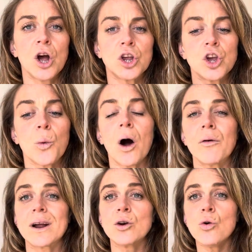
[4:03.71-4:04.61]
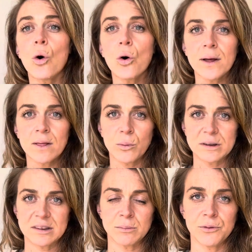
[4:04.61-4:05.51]
you are ignoring the
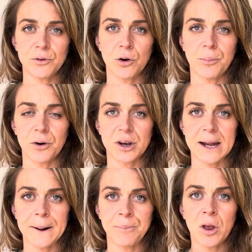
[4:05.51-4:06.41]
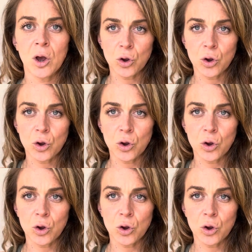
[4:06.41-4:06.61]
wisdom of your body.